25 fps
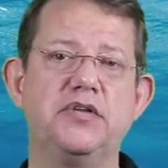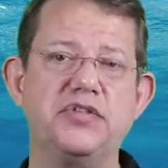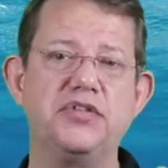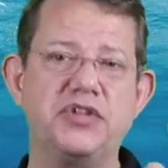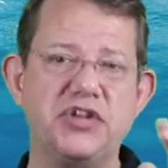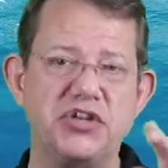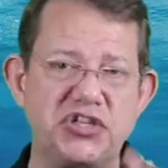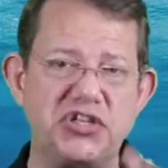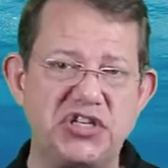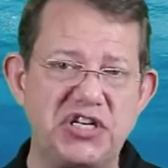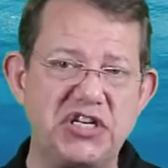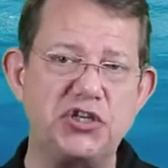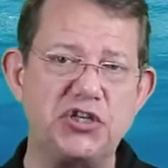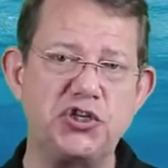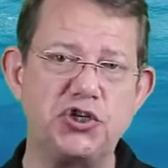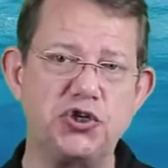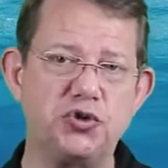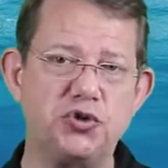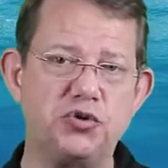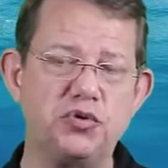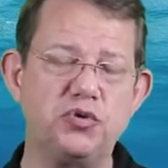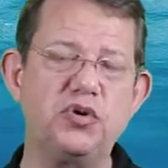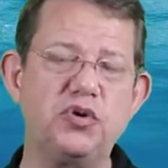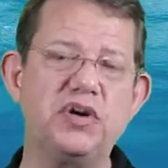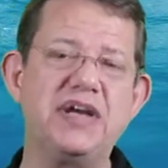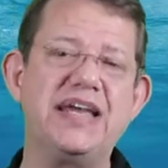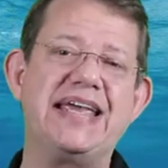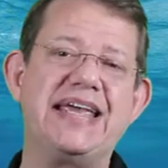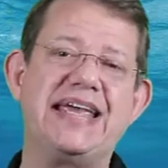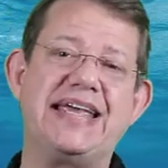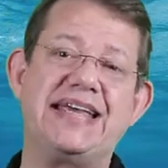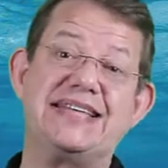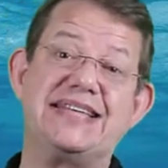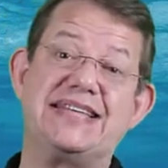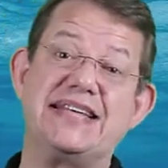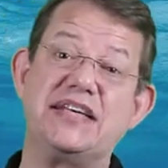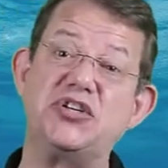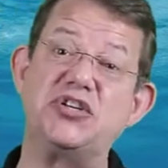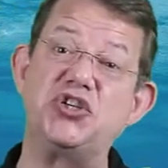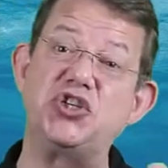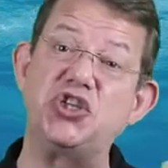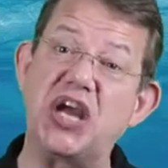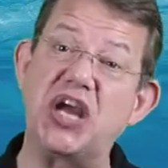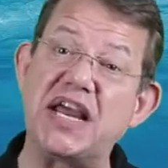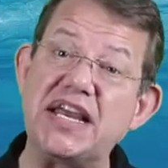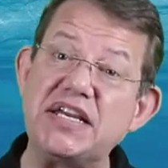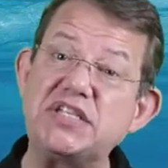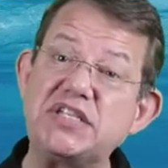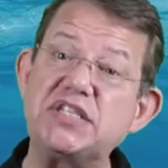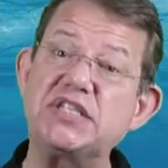the tissue is
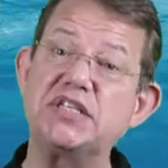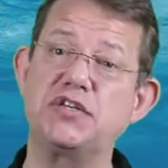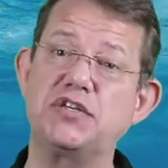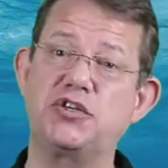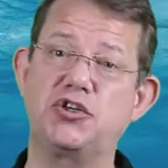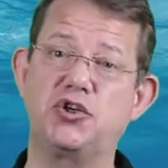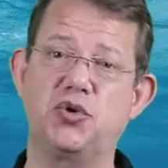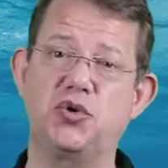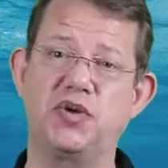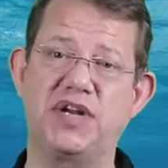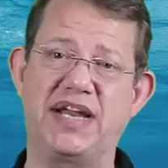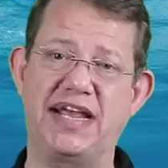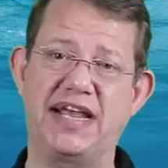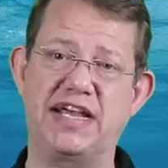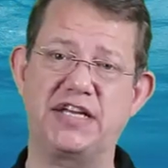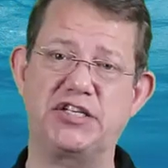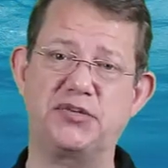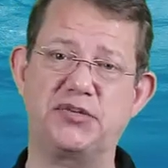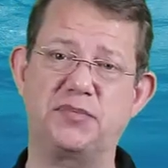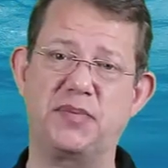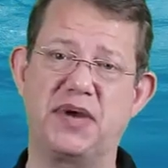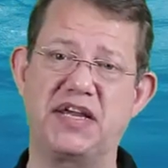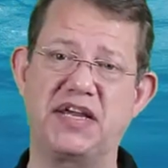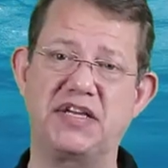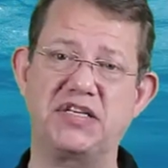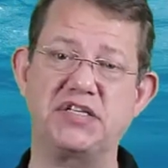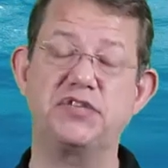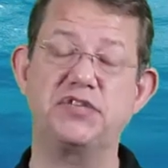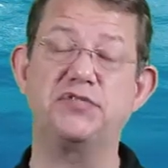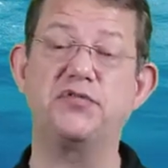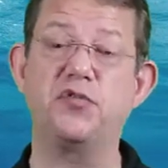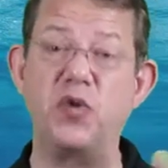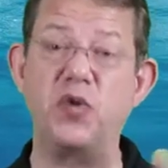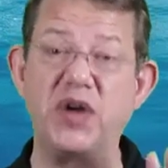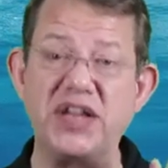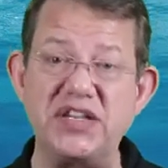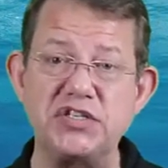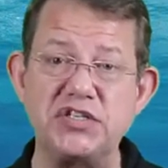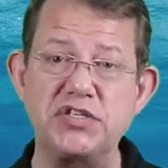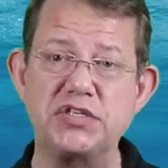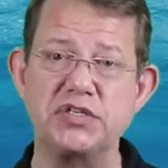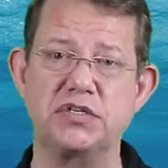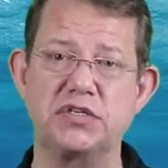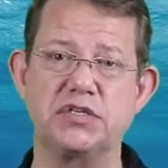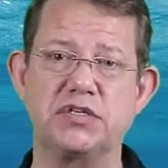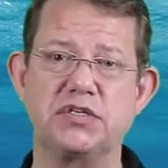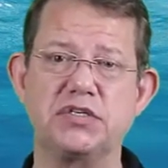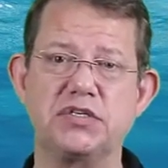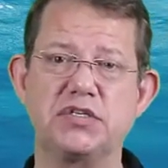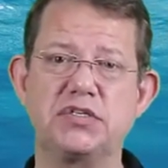adjacent to an airspace. For
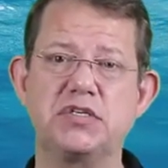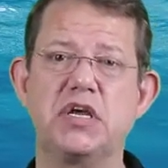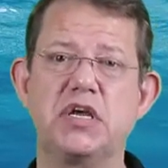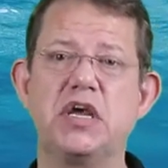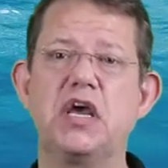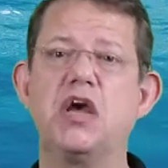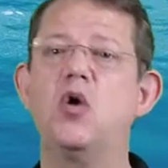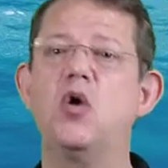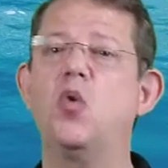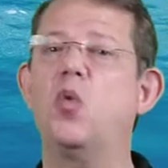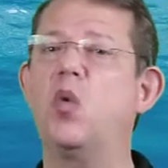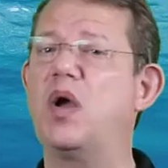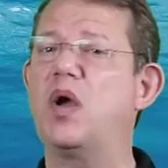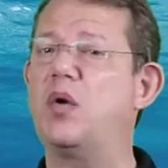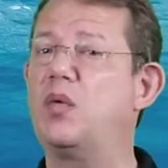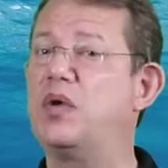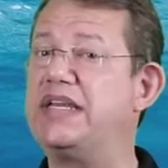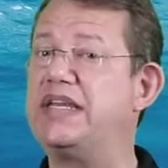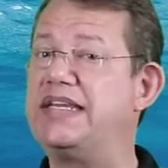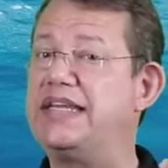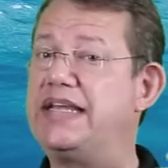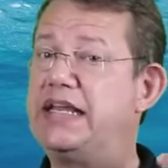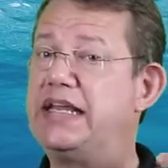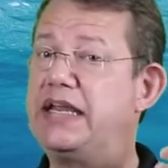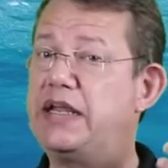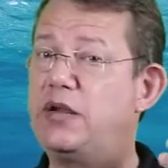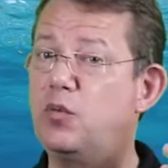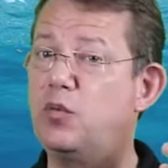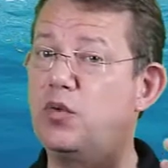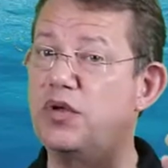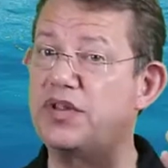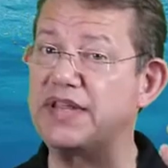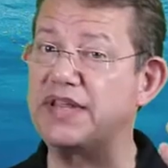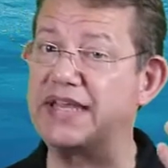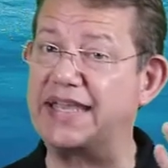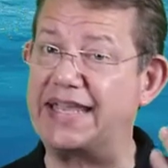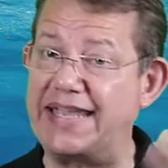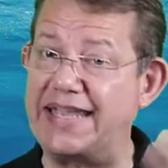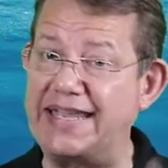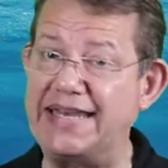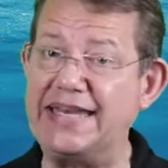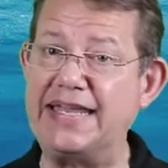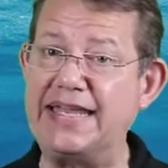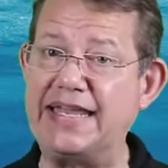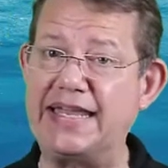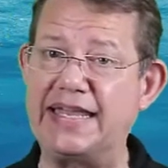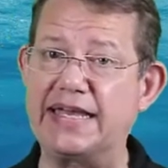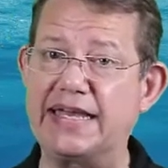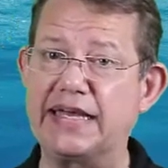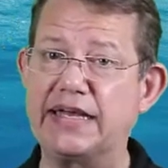instance, where we're dealing with the inner
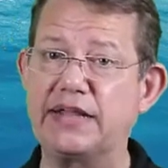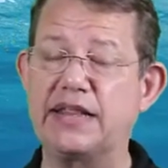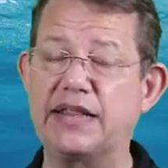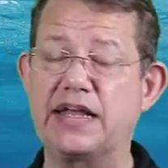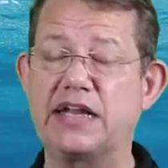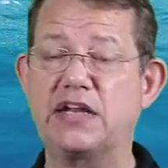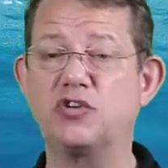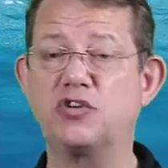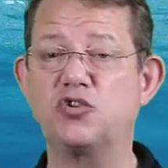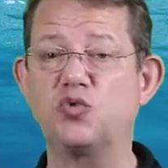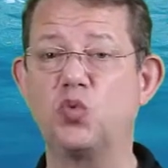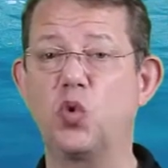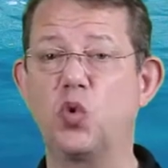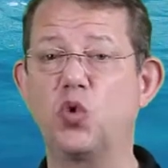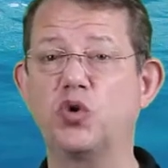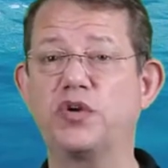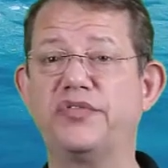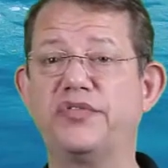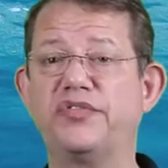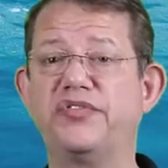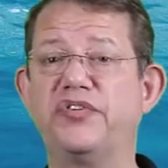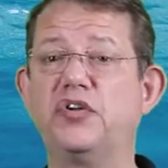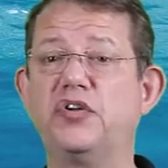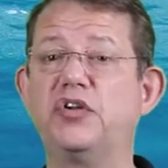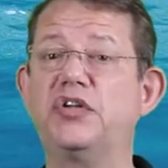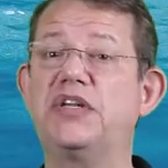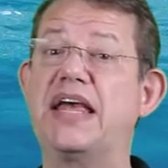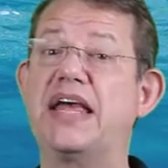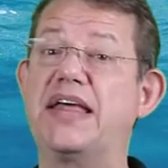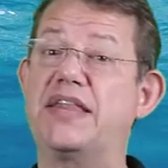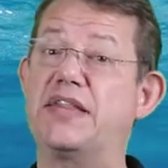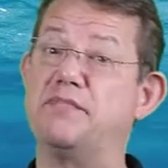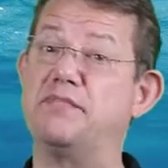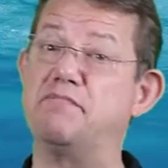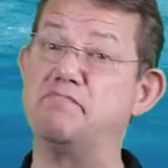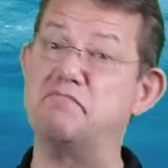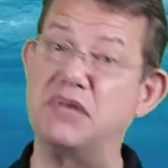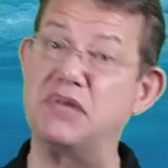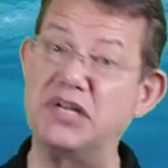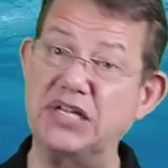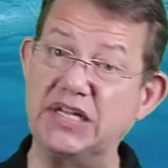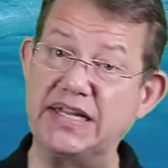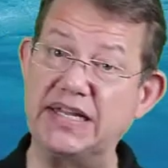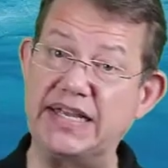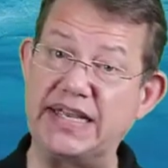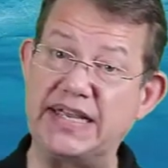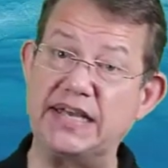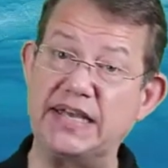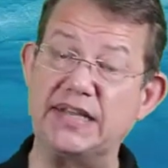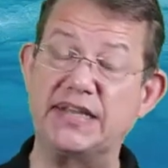ear that is water-filled and the middle
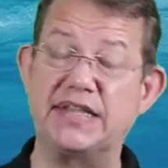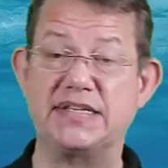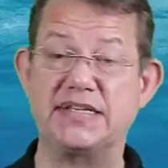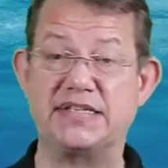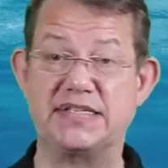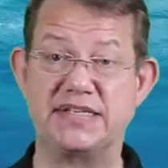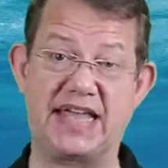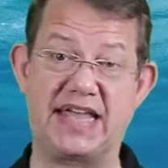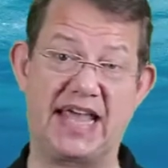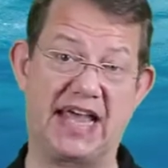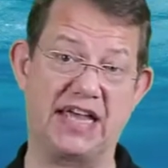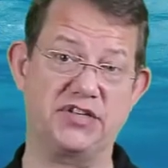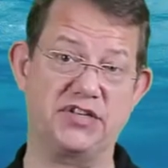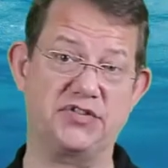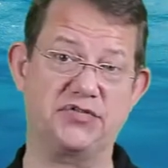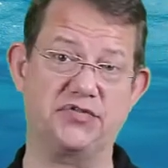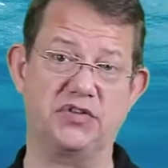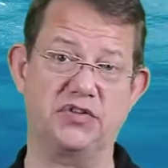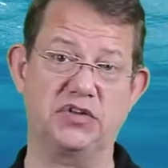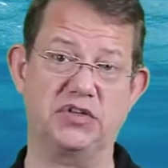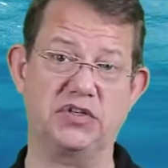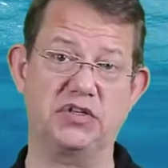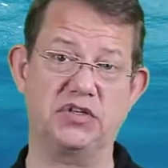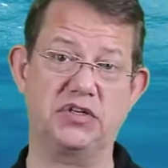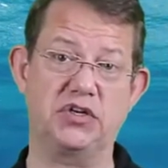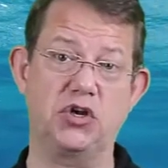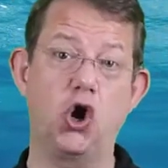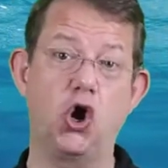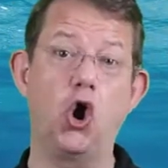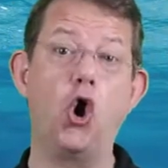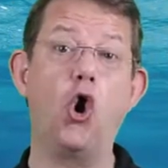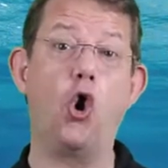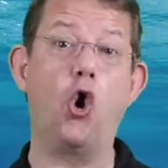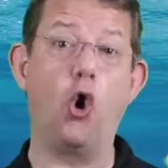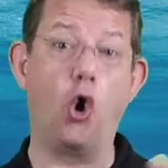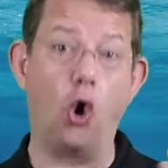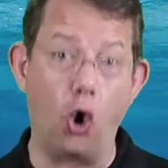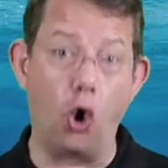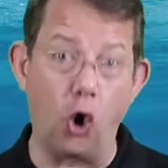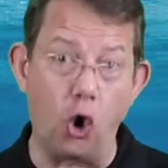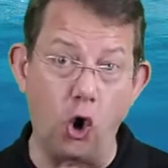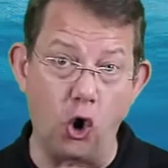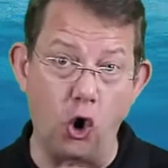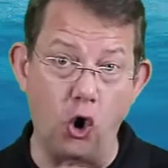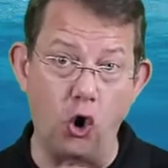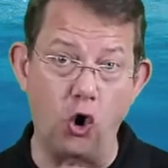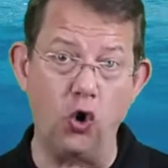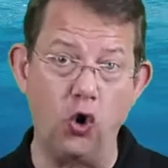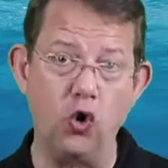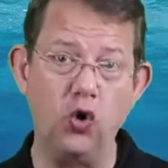ear that's gas-filled,
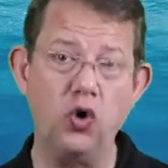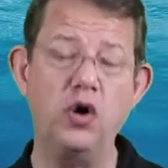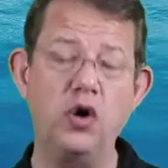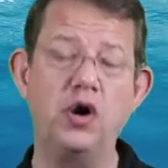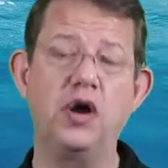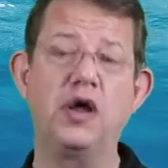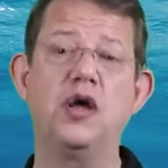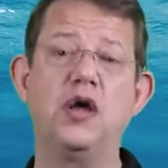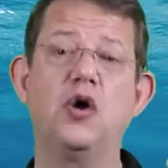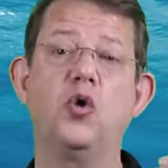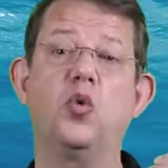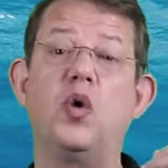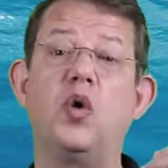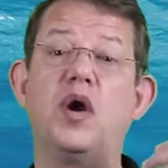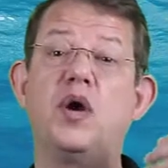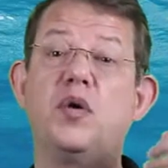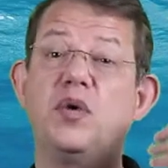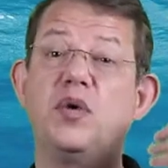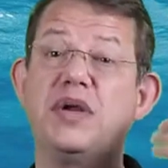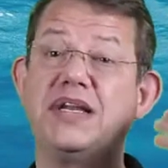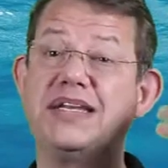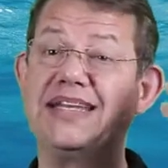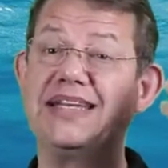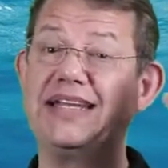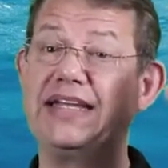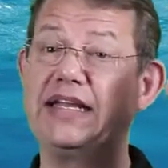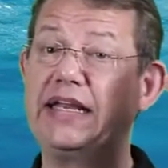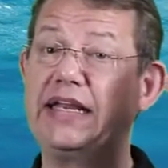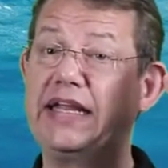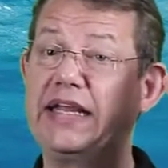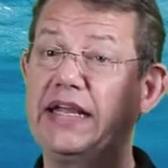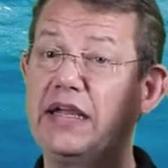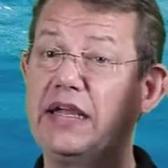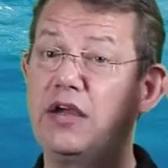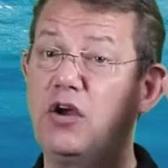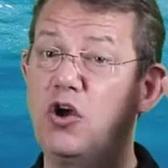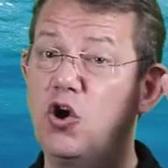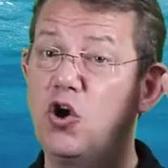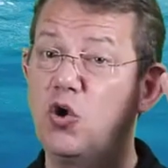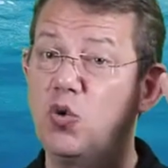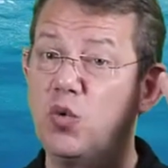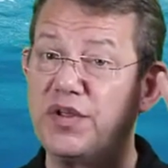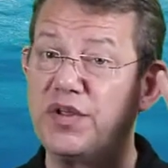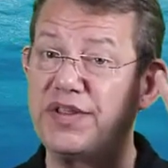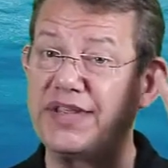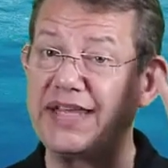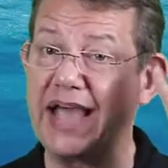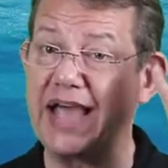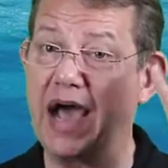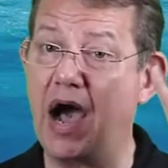or where we're dealing
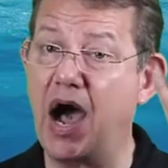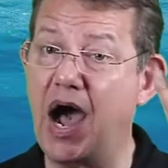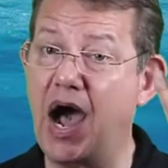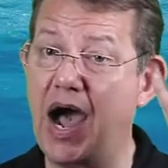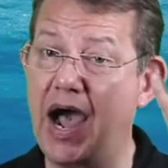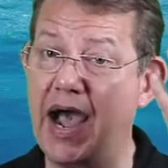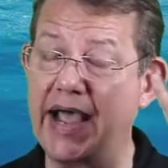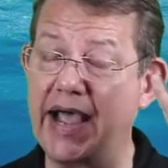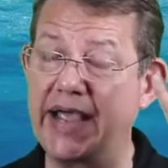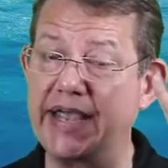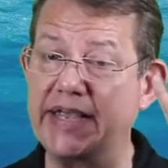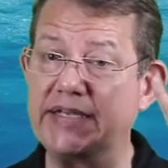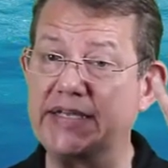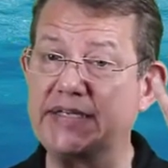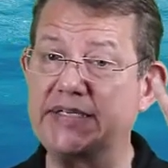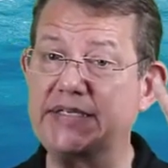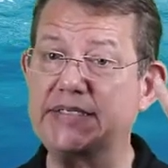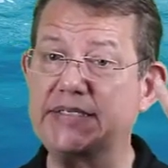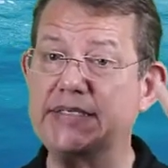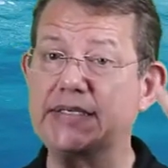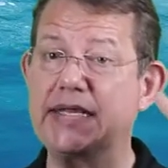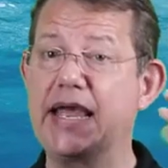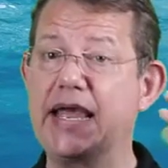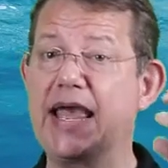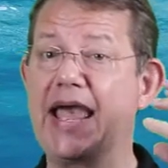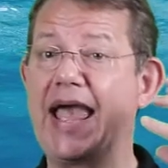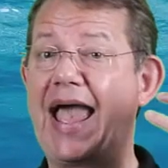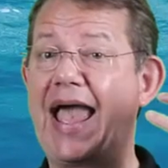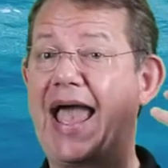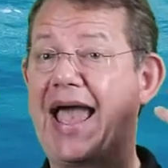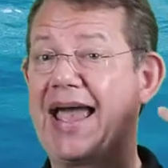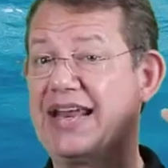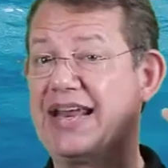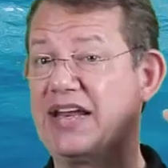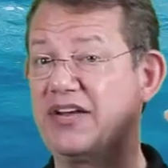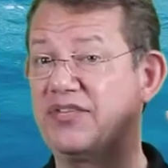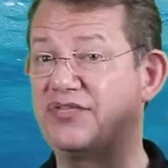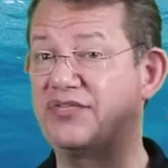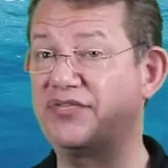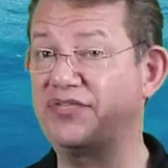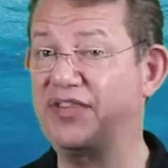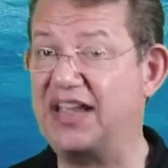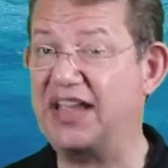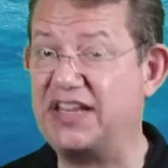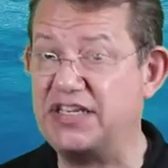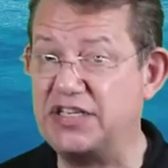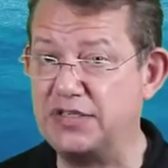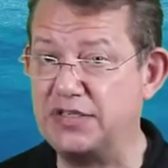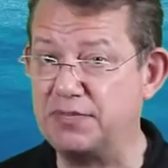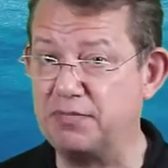with the eyes and a
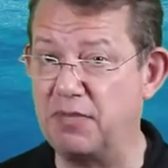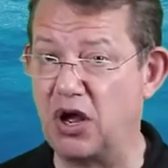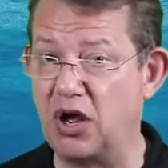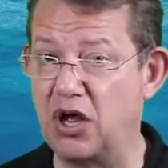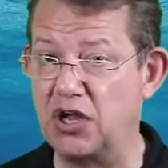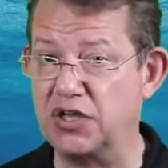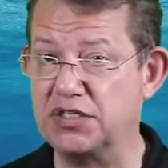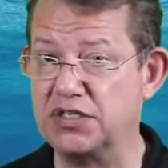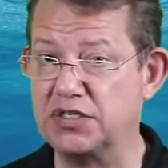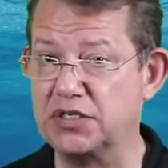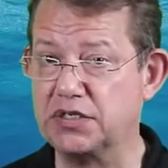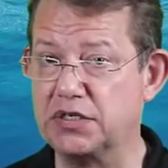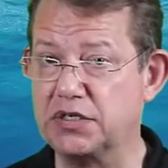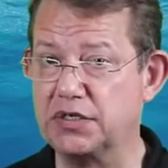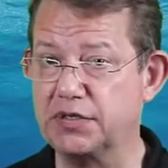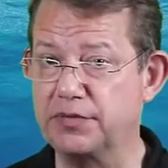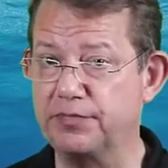face mask,